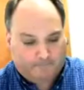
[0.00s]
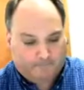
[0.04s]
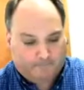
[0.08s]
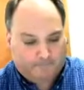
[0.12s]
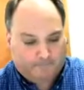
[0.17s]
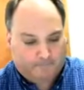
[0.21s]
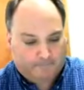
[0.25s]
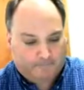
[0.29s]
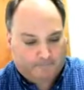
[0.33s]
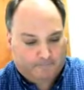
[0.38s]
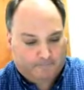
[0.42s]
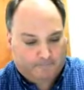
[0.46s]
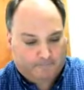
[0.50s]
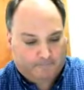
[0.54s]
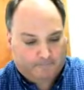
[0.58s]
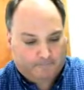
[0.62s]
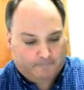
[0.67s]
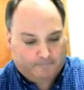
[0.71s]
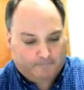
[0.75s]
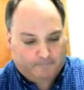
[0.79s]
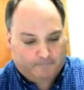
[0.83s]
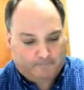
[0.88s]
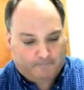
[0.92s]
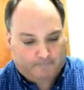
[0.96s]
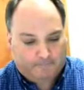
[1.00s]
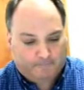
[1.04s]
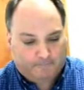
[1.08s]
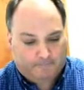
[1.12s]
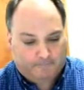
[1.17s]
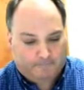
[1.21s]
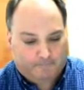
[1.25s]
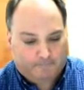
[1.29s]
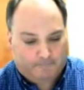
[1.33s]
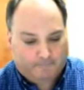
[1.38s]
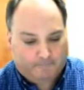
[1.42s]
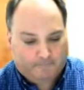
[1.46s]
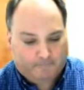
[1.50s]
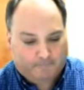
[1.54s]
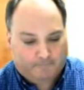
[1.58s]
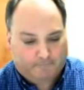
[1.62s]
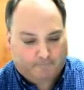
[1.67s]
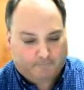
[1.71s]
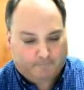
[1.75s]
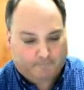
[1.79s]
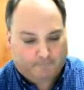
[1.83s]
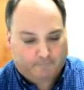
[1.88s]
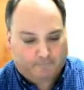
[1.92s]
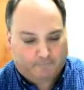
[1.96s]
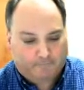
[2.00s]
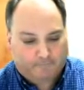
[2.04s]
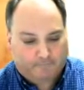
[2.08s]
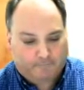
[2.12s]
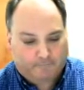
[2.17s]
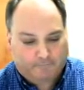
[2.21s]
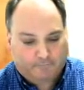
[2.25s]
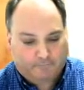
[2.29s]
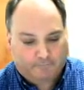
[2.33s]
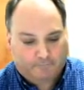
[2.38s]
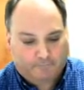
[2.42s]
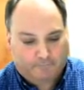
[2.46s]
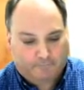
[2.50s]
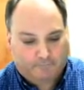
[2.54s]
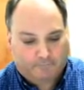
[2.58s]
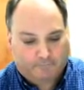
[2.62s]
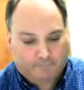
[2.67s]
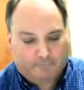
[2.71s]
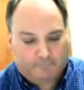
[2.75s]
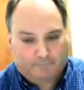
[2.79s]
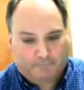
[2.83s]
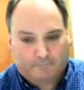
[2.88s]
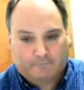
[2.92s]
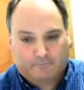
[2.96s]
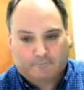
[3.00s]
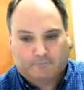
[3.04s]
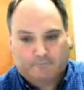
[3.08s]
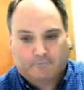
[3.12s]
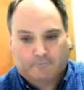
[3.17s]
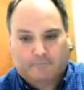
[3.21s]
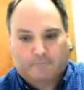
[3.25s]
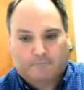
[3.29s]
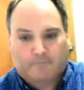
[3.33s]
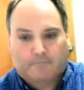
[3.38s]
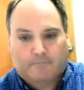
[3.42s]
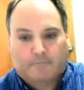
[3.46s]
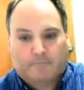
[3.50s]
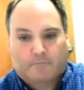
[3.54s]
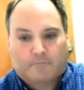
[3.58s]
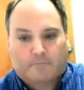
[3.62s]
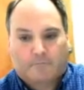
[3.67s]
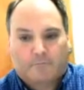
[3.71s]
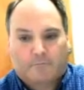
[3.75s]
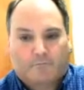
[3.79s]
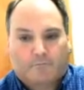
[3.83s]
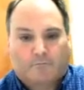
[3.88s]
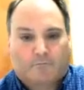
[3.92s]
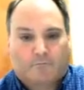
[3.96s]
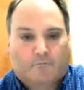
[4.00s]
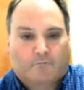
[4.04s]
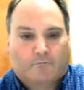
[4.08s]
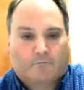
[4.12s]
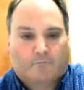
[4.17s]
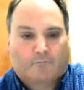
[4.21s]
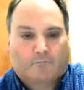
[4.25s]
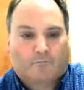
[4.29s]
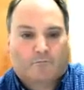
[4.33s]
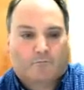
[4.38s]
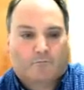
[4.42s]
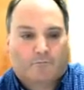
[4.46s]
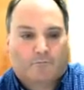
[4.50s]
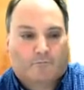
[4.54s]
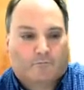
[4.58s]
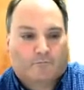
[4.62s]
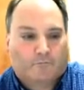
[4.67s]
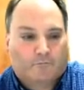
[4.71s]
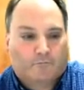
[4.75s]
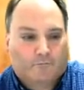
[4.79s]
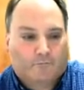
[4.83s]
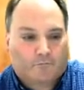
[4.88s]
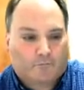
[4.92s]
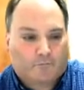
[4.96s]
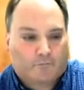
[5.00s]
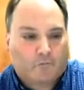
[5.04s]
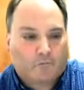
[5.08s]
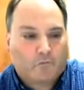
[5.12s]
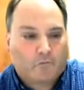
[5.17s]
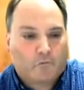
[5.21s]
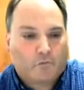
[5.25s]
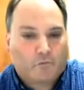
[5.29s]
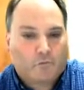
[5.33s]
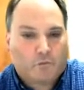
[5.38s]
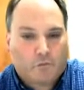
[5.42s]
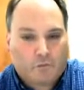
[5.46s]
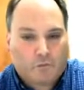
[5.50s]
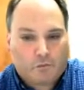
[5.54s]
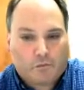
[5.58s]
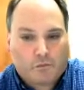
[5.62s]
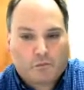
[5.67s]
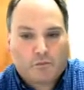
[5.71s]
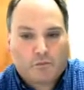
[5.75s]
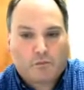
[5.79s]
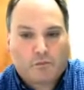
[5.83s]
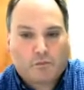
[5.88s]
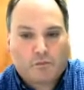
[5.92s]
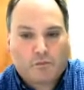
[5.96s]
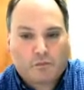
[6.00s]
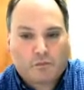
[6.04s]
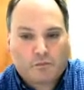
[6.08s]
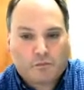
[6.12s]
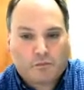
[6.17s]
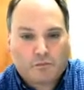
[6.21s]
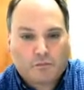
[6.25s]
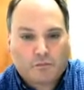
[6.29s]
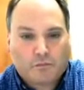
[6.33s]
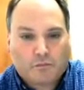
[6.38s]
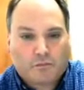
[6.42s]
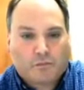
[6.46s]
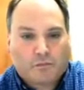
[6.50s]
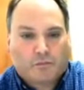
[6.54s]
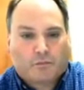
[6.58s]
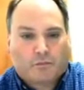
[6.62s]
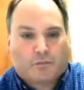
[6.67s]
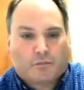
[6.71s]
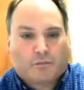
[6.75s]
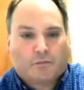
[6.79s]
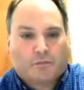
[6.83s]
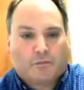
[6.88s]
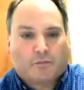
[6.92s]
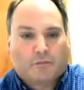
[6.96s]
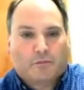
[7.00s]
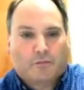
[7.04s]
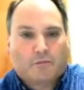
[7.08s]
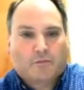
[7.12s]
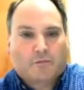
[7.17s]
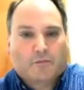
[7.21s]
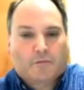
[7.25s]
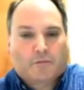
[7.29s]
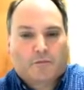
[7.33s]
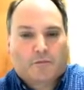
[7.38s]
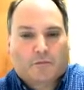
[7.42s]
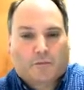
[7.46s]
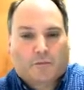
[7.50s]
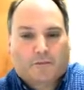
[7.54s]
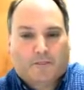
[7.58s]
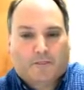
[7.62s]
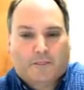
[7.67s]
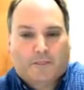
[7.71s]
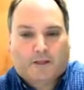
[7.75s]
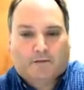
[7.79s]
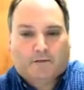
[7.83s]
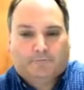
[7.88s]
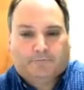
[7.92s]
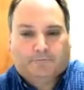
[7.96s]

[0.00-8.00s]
(not speaking)